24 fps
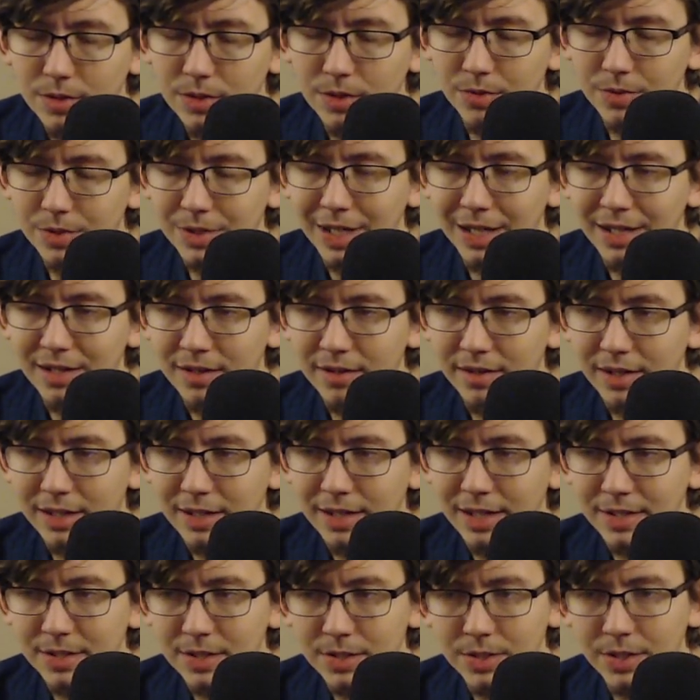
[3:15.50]
it was kind of
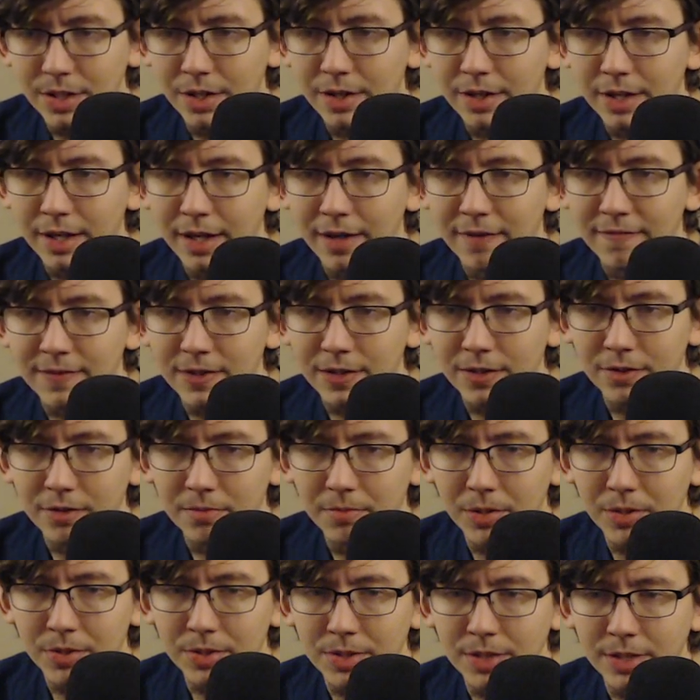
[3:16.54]
like necessary to have another
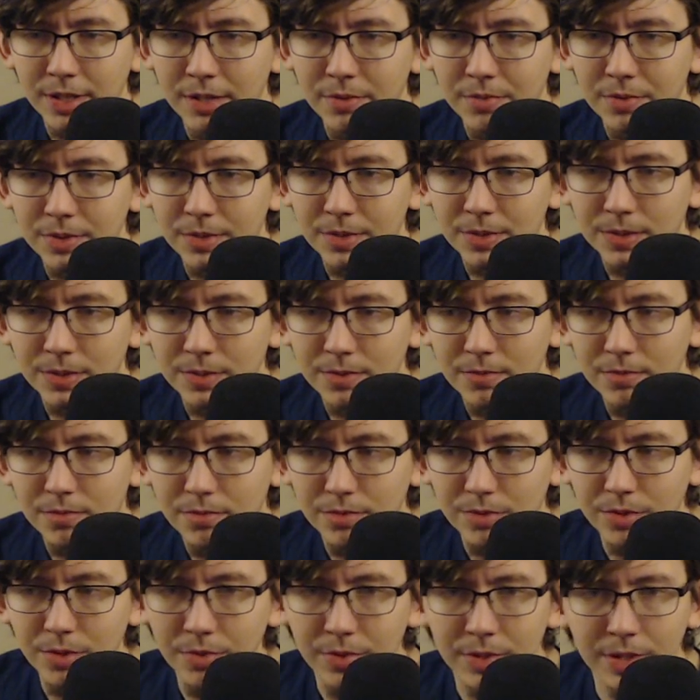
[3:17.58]
person that was
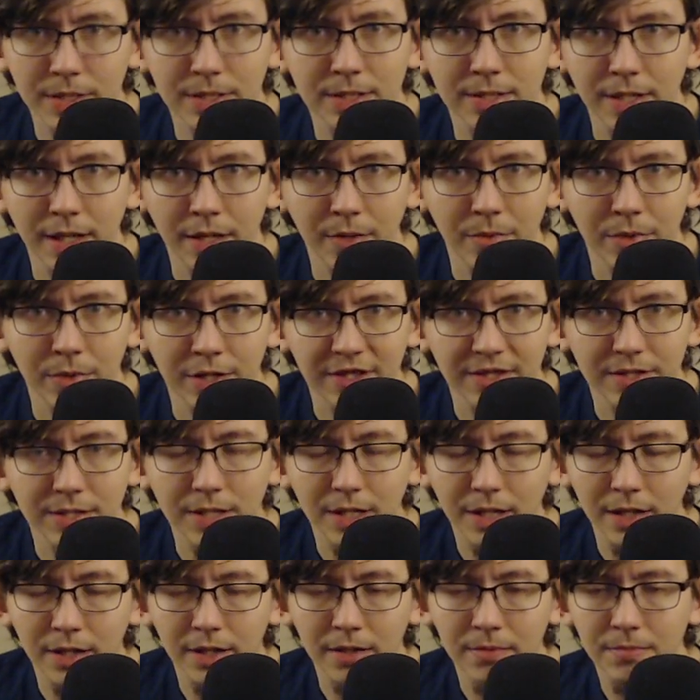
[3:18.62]
doing Sly 1 at the
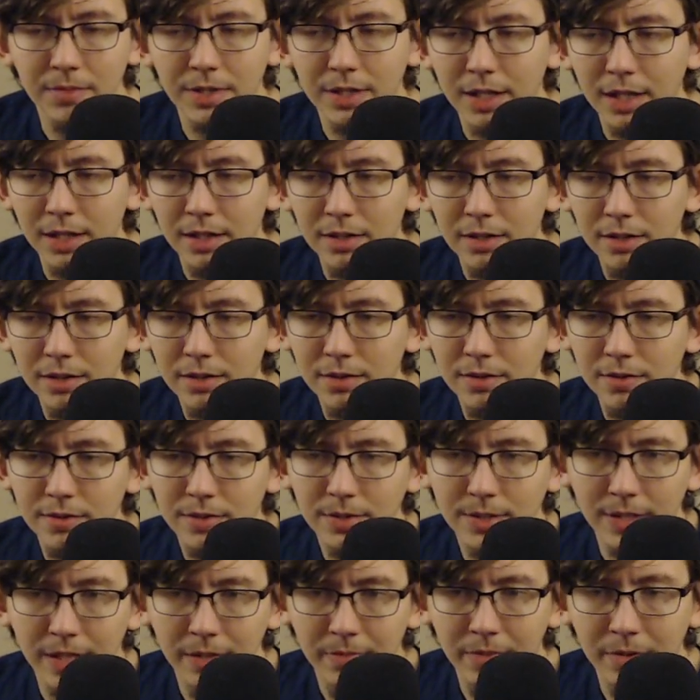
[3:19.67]
time to kind of
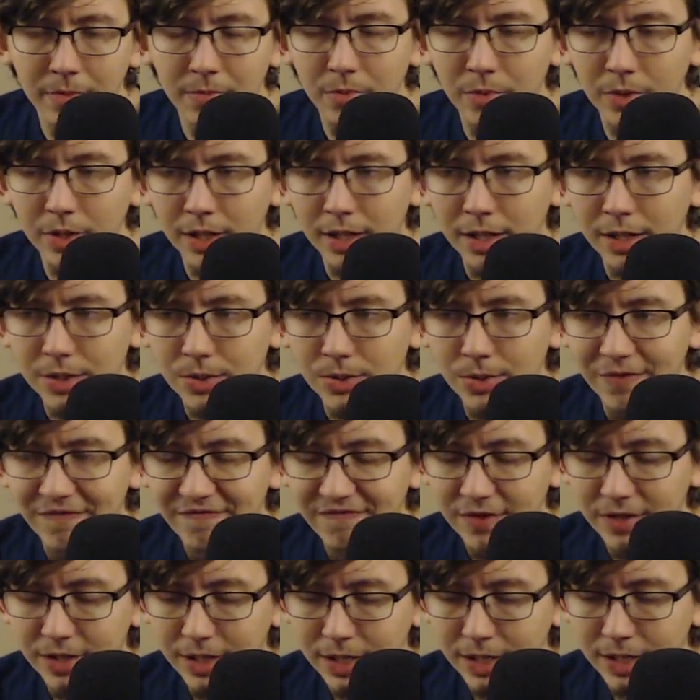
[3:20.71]
step up and whatnot. So I
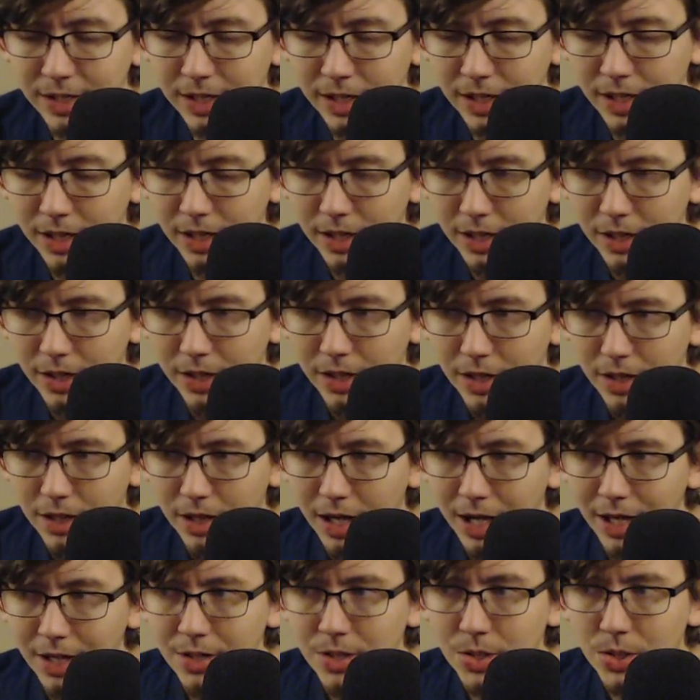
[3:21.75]
feel like
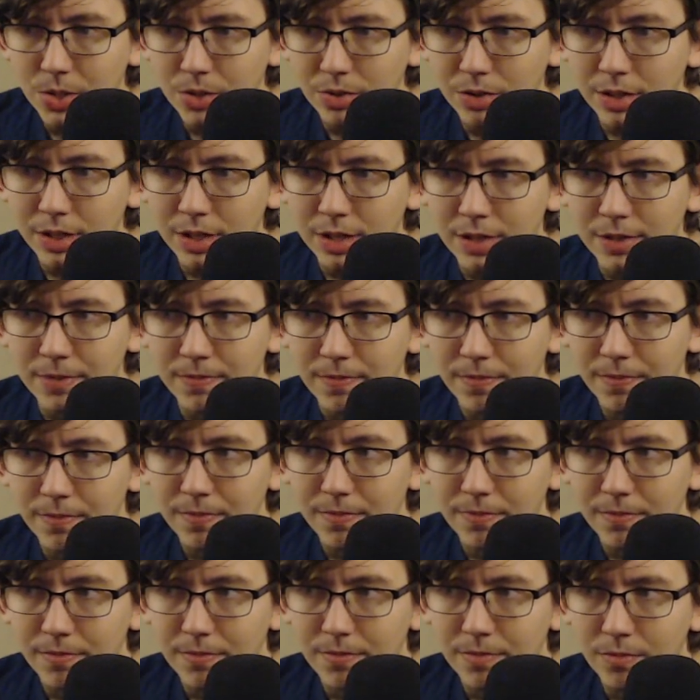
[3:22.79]
I guess
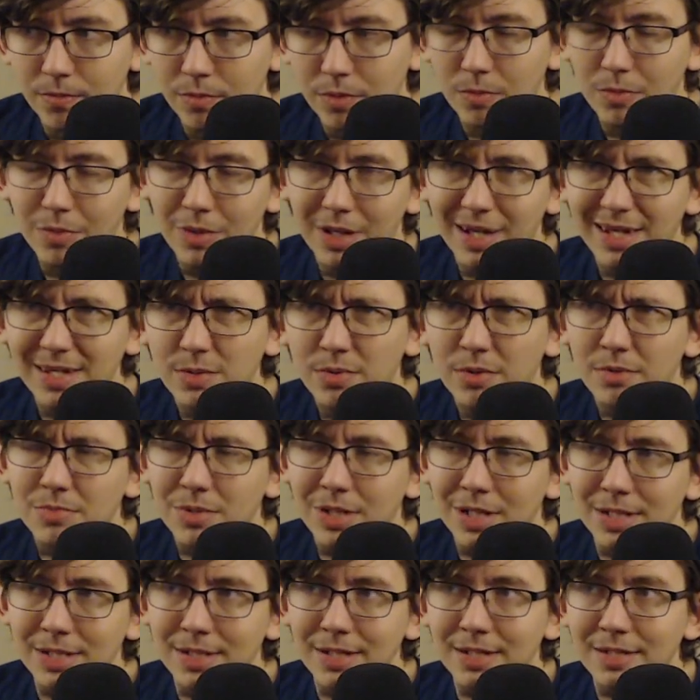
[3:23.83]
what I'm
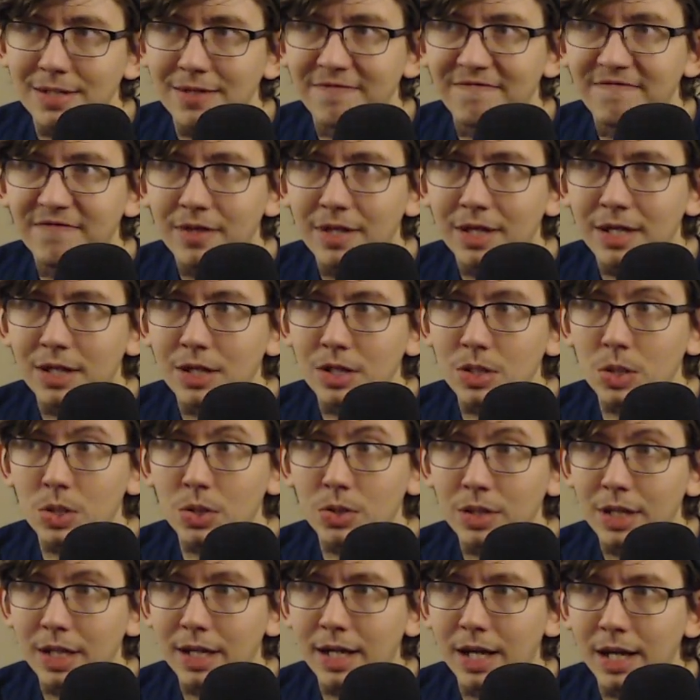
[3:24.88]
trying to say is I feel like
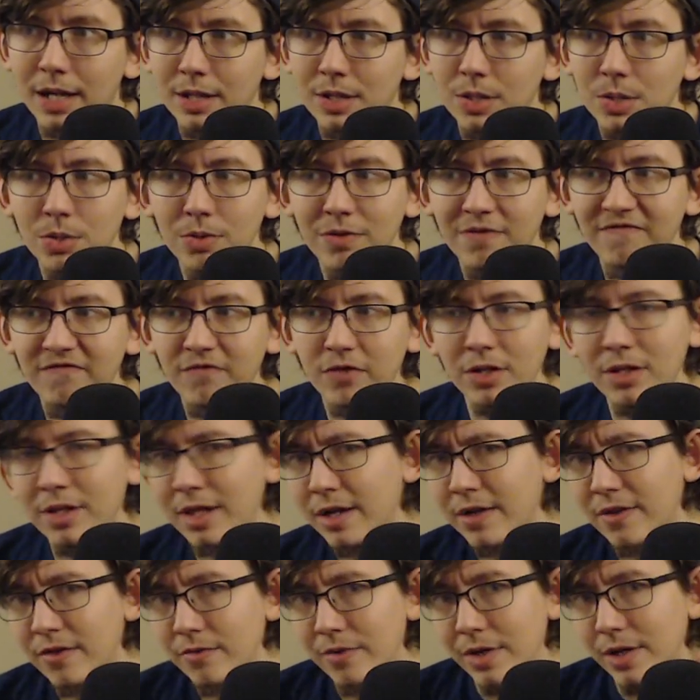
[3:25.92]
initially I got into it for a
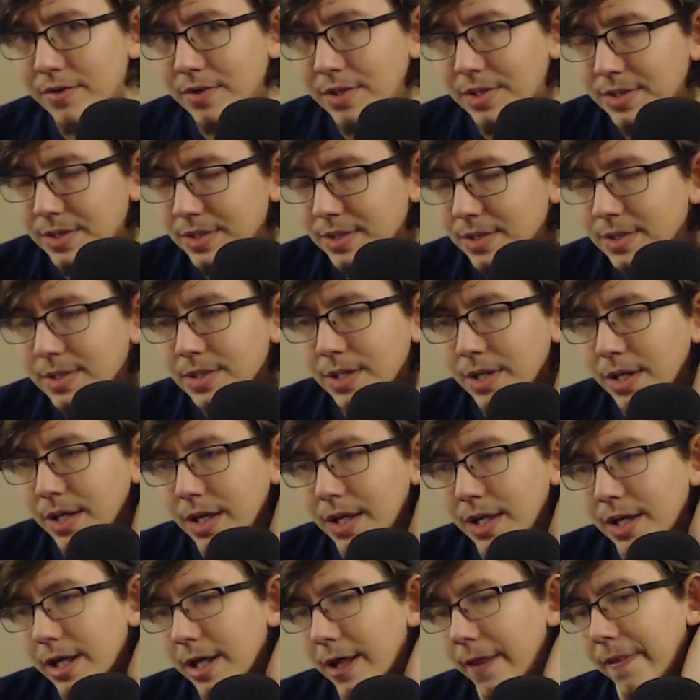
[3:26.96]
lot of the right reasons.
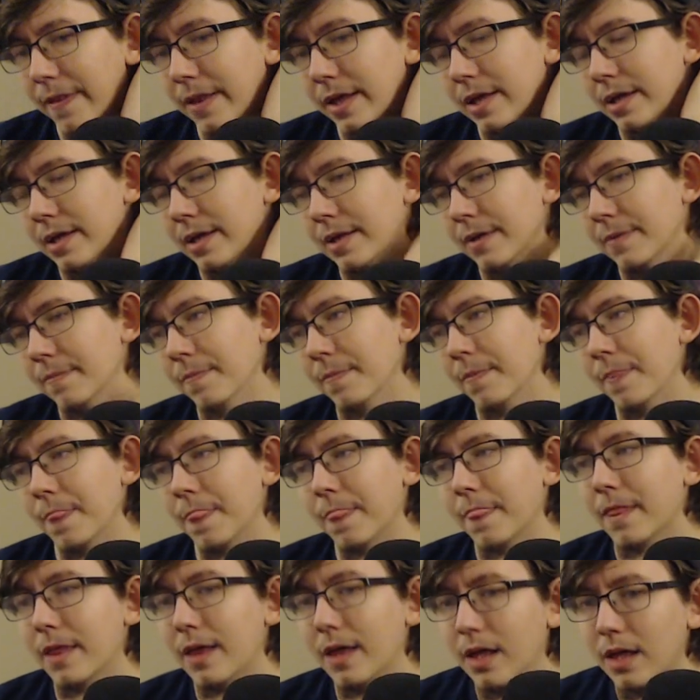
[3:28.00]
And then
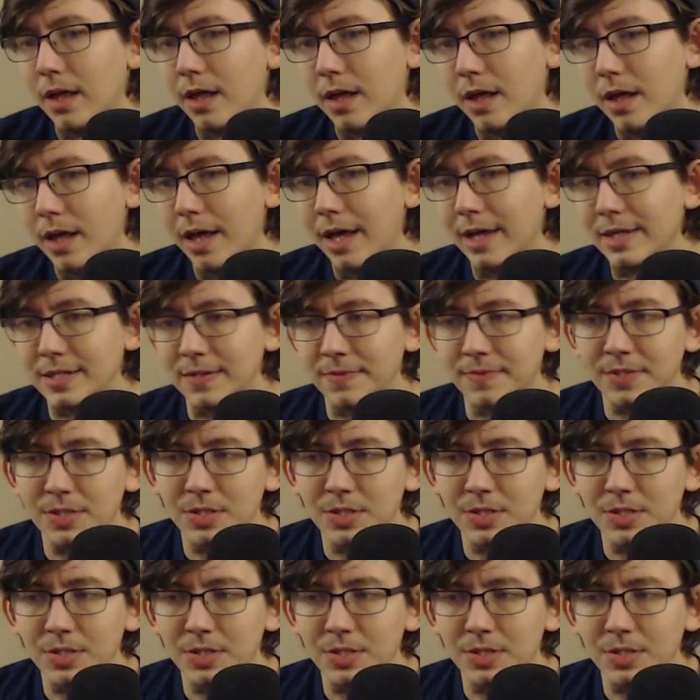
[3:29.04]
as